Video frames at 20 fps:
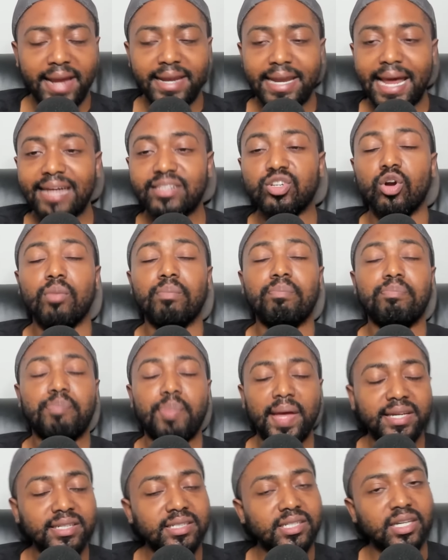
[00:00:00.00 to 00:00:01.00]
That's her
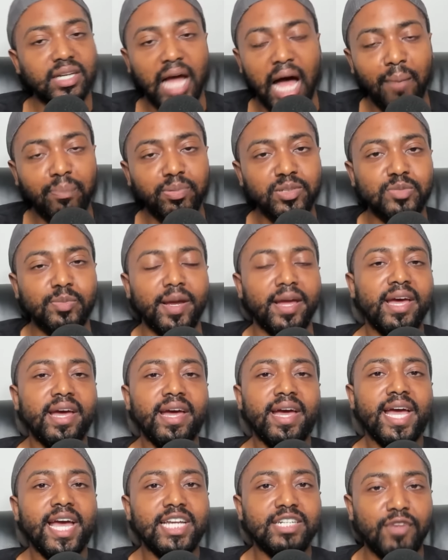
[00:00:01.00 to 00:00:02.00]
biggest accomplishment
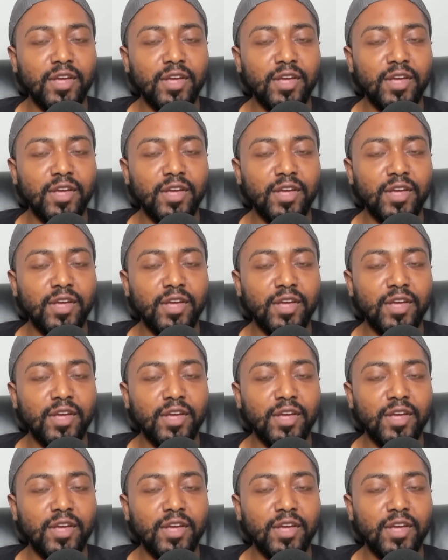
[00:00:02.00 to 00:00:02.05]
as